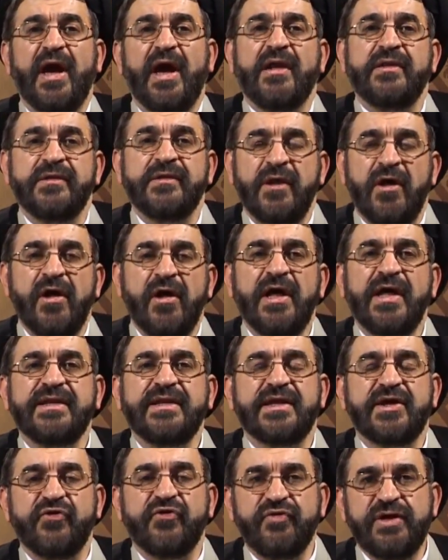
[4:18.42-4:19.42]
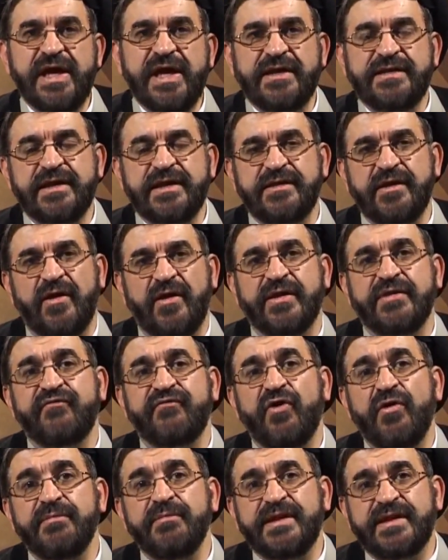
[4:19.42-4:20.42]
Allah has created us
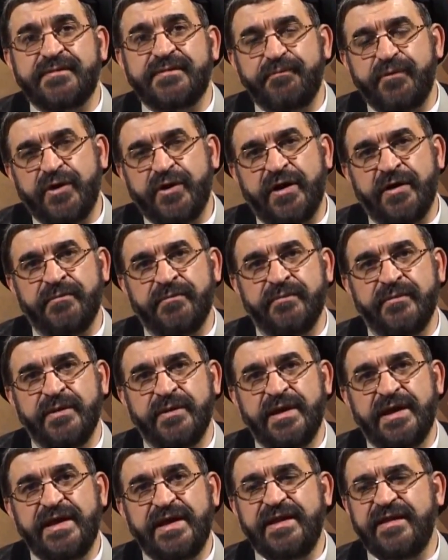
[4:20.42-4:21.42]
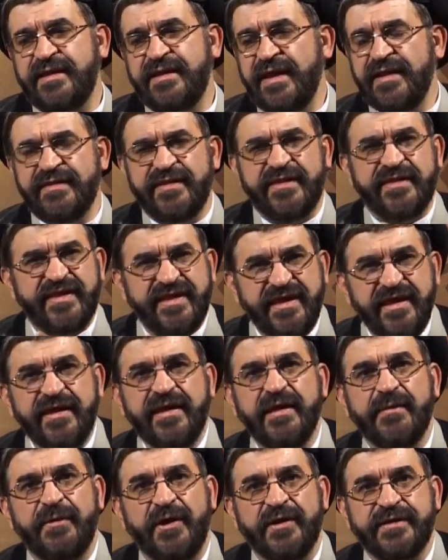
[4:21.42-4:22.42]
from sperm. He says,
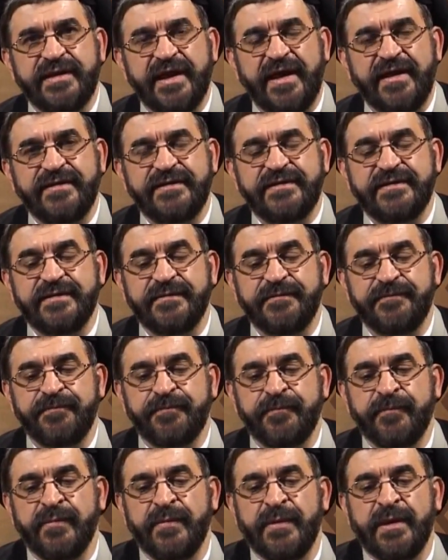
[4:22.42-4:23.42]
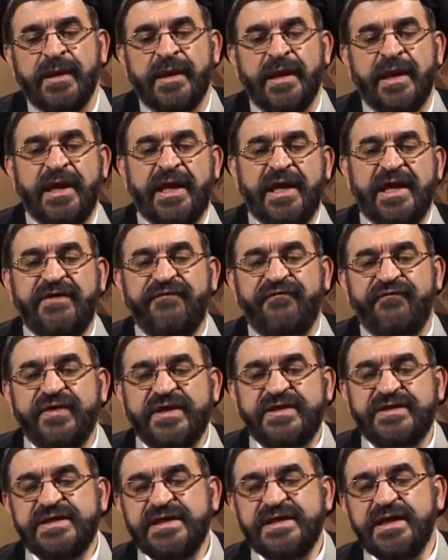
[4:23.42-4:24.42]
think about that. If
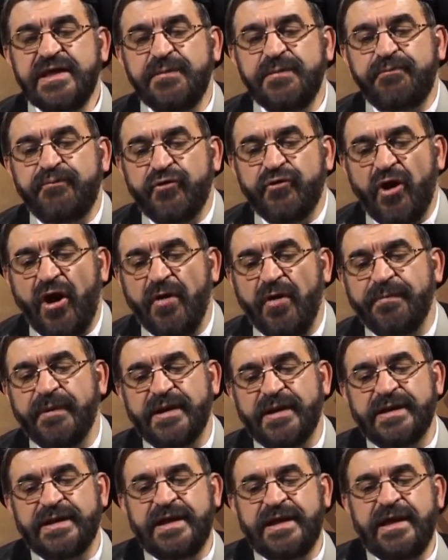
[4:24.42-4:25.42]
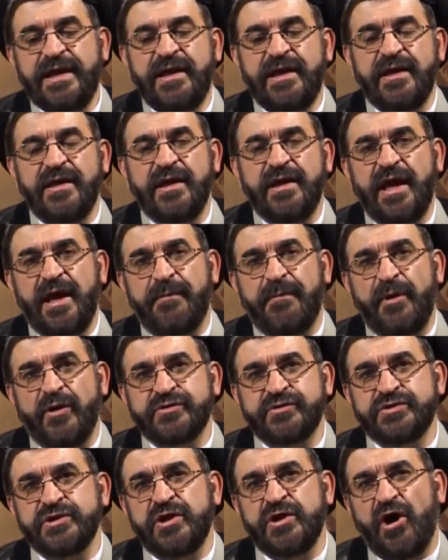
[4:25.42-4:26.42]
we think properly
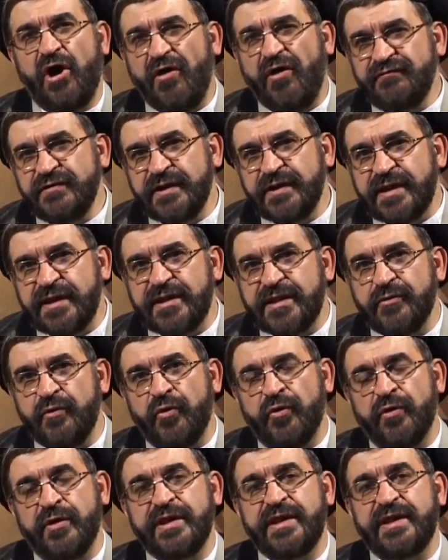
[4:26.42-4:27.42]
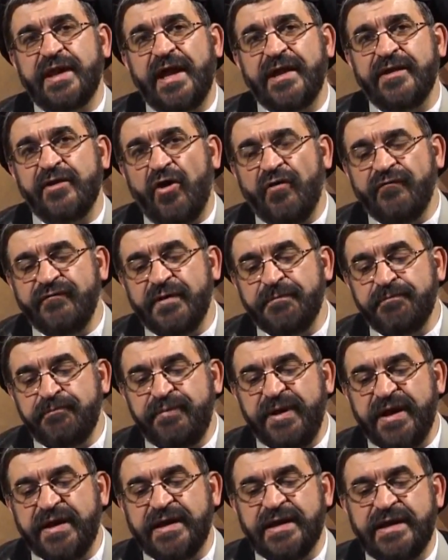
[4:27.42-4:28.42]
about our source and our
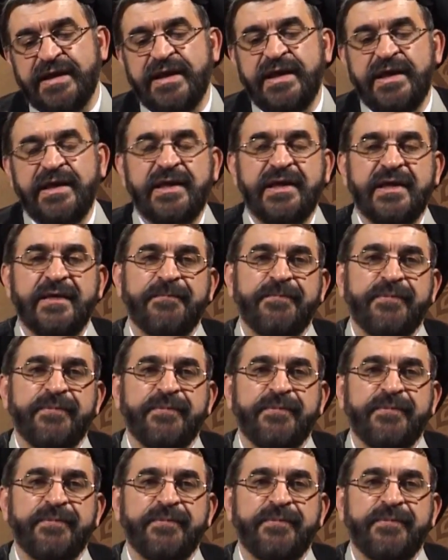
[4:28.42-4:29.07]
beginning,